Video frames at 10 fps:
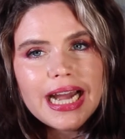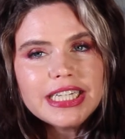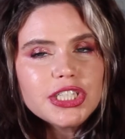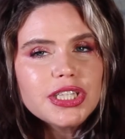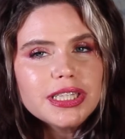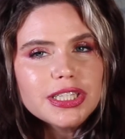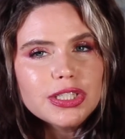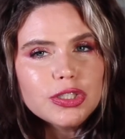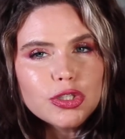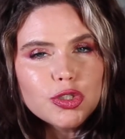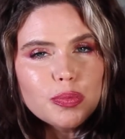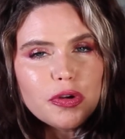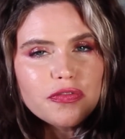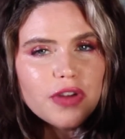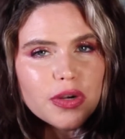I just think this is a super
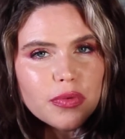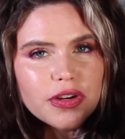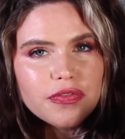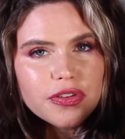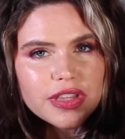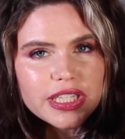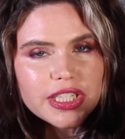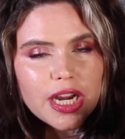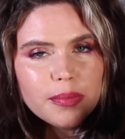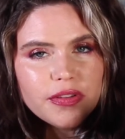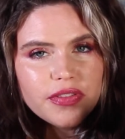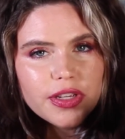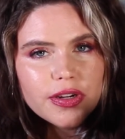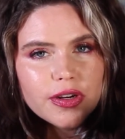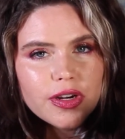fun one for this time of
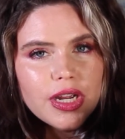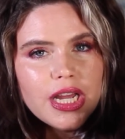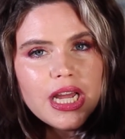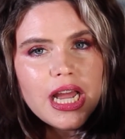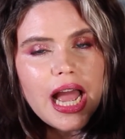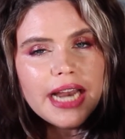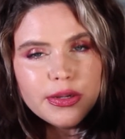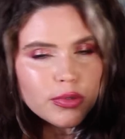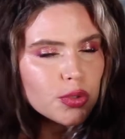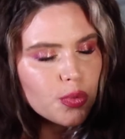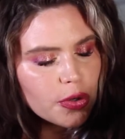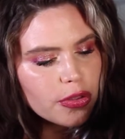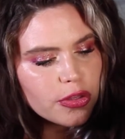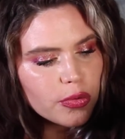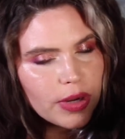year, and it was
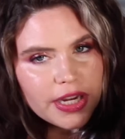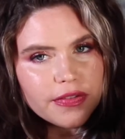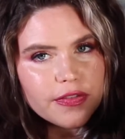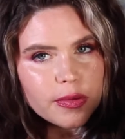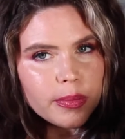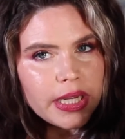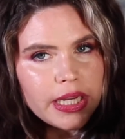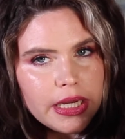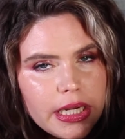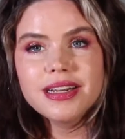worth the wait for me.